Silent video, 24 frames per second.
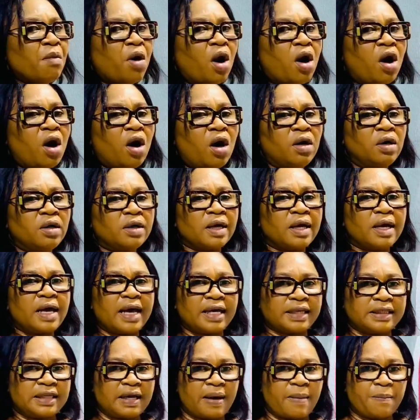more
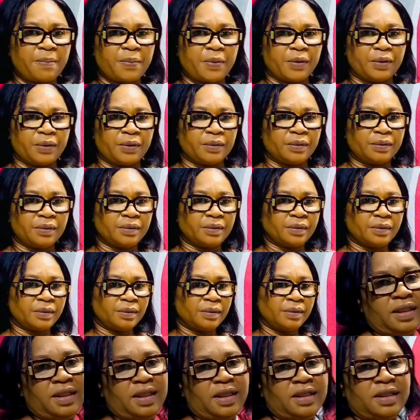example.
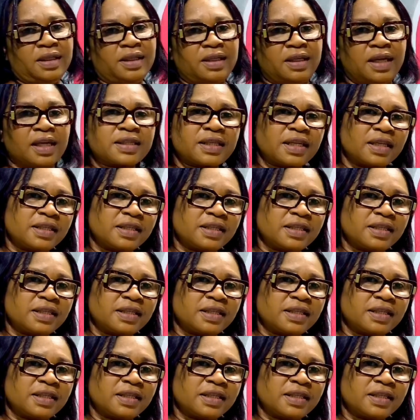The next